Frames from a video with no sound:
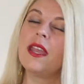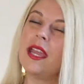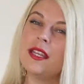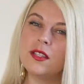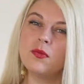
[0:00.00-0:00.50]

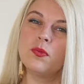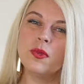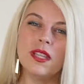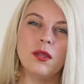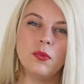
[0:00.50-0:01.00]
and it's
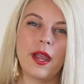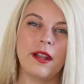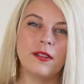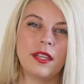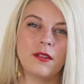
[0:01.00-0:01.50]
really
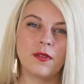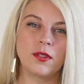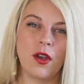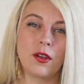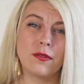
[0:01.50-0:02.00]
rare that a
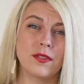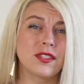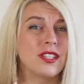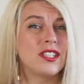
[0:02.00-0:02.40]
photographer is going